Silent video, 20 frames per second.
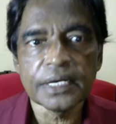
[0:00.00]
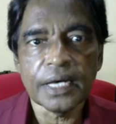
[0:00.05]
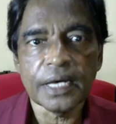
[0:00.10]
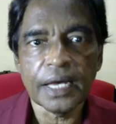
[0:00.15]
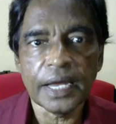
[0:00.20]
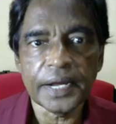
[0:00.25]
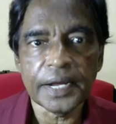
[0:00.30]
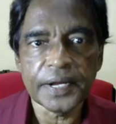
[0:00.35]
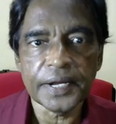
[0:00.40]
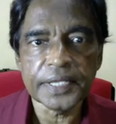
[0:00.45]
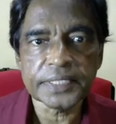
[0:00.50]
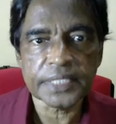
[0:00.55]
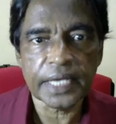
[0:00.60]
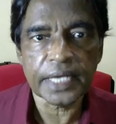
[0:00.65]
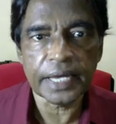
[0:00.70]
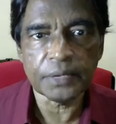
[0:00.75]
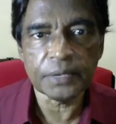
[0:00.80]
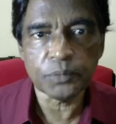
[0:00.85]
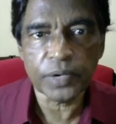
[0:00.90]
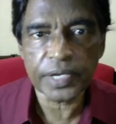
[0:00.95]
and
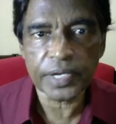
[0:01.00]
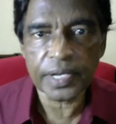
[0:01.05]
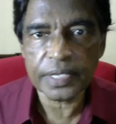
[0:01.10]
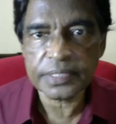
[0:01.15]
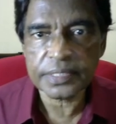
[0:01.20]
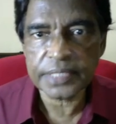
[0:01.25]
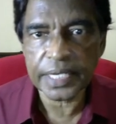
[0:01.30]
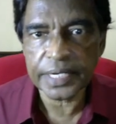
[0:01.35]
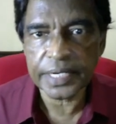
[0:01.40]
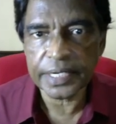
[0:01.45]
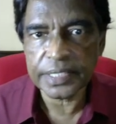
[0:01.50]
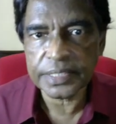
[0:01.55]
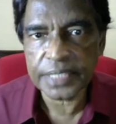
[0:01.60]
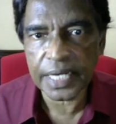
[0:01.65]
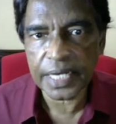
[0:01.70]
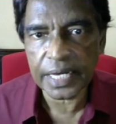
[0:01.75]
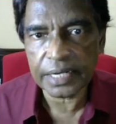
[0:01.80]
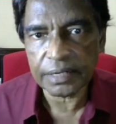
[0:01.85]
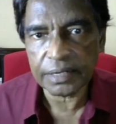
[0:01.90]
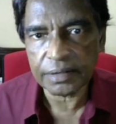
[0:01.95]
decide what kind of study
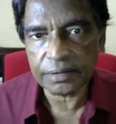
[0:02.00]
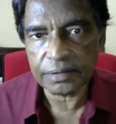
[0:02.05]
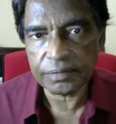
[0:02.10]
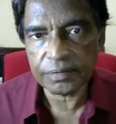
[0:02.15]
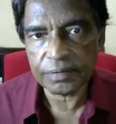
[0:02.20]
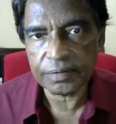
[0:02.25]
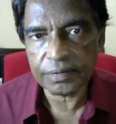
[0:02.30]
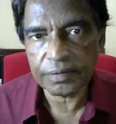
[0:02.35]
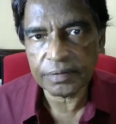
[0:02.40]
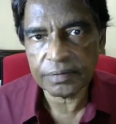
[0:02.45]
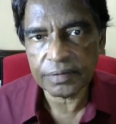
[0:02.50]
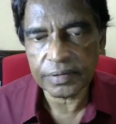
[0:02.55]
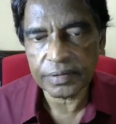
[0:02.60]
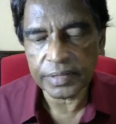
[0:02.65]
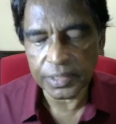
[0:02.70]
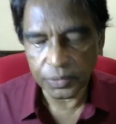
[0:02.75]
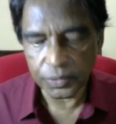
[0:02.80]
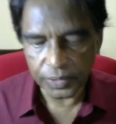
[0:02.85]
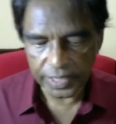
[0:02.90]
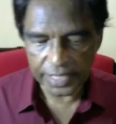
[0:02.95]
design you
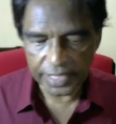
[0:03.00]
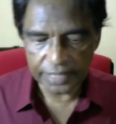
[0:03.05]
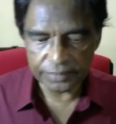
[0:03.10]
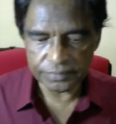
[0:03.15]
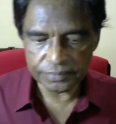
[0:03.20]
could have,